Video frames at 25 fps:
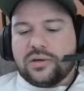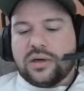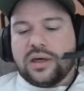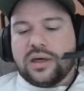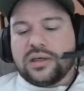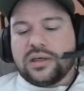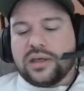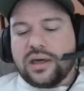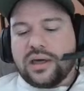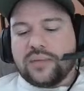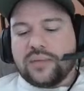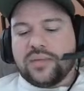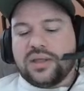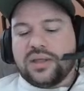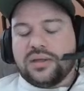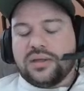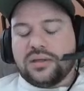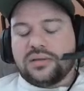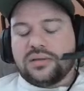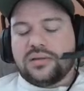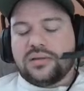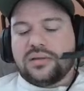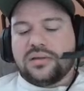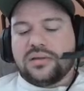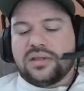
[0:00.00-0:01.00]
I mean,
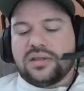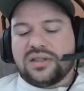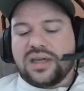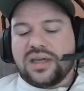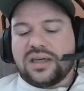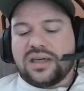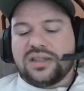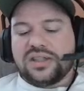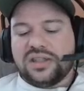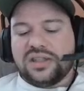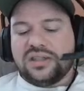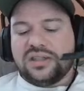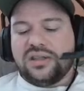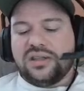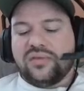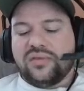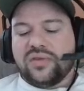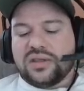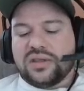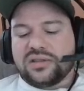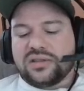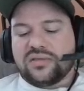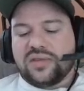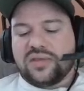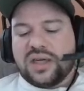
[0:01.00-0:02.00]
the Tennessee
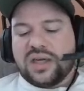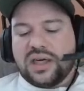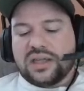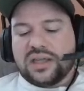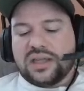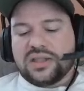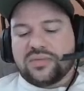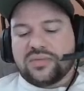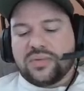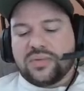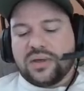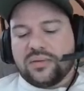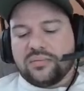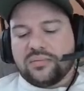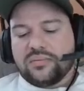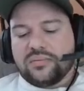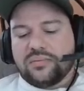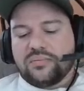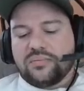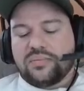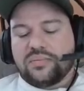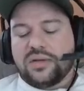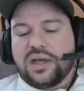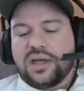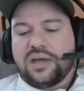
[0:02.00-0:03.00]
defensive line has been
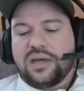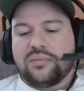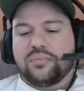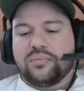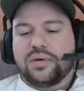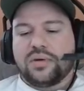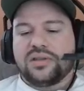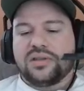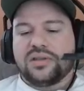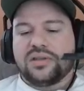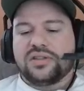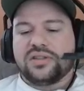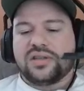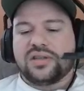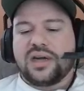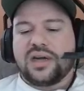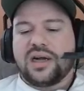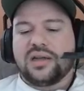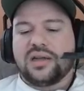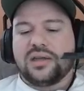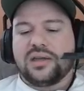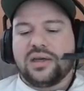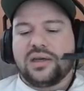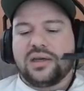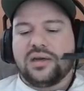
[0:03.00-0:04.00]
playing pretty
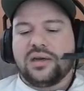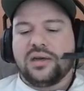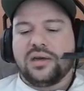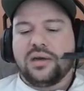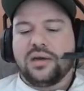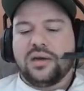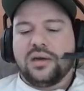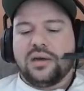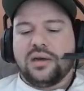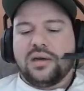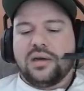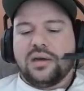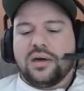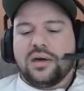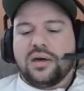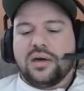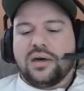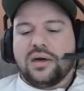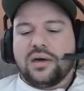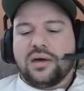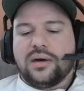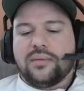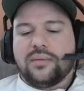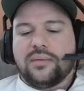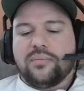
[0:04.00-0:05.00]
solid,
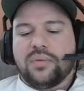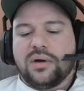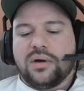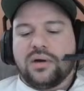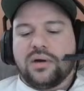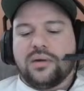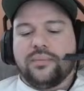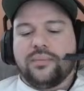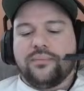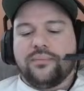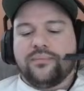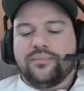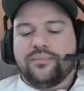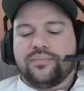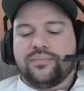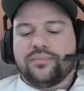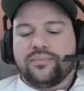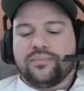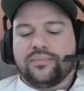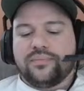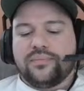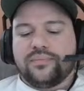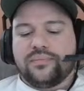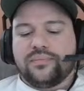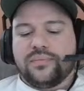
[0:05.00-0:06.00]
but
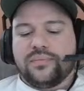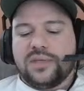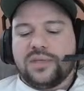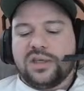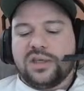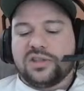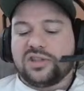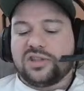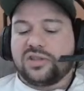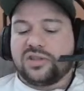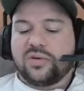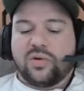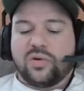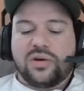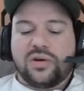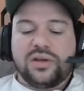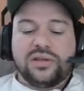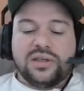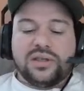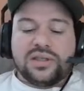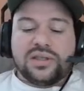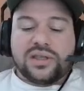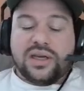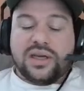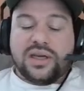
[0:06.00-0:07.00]
story of
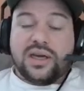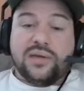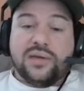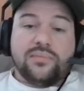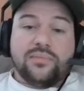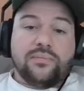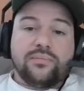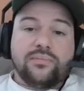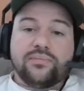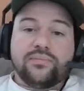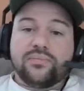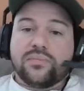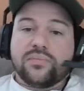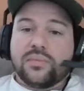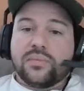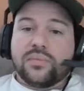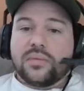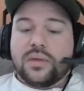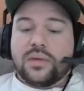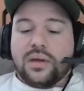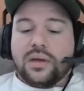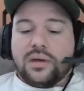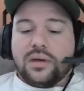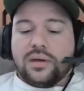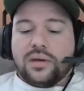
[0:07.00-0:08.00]
this game,
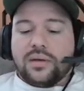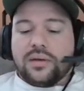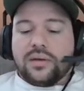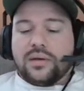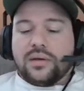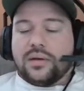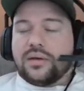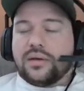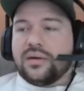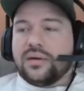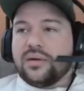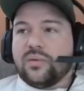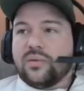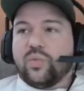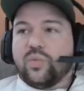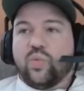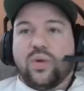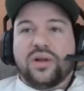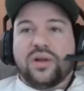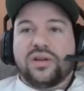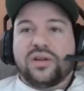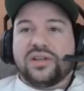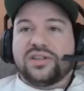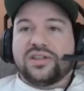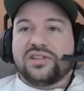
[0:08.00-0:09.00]

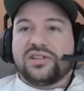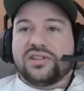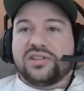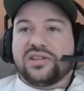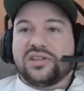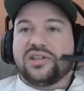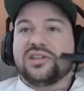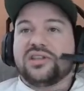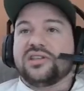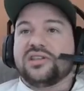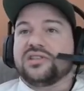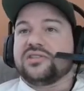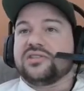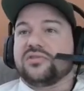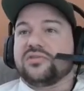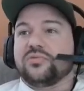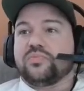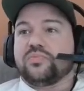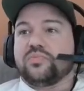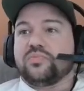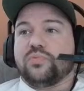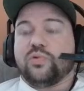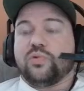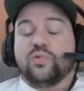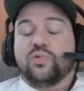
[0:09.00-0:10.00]
Willis is
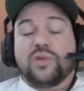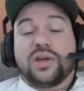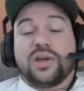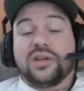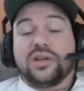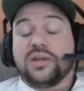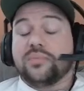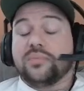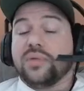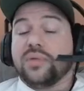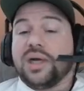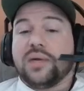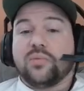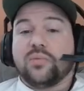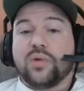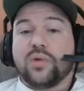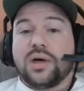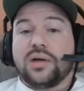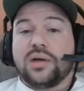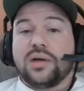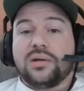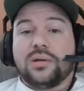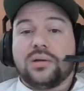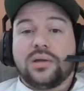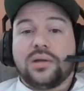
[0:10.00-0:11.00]
really playing
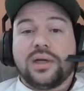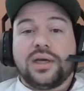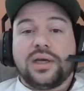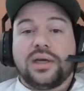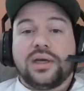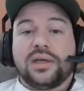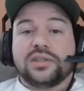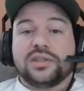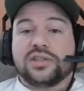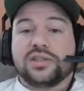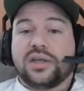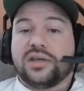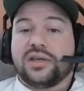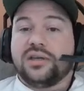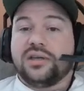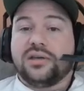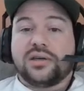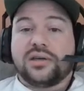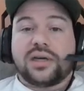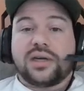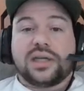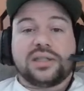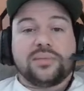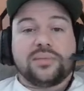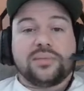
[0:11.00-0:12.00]
well, and Jair
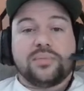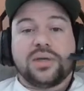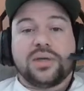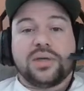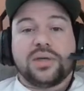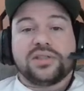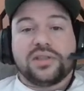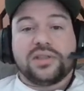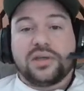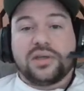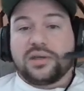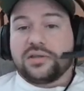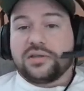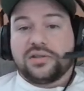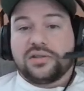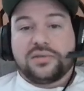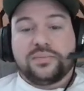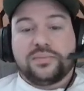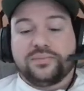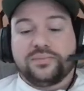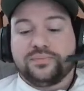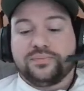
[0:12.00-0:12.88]
got the pick 6.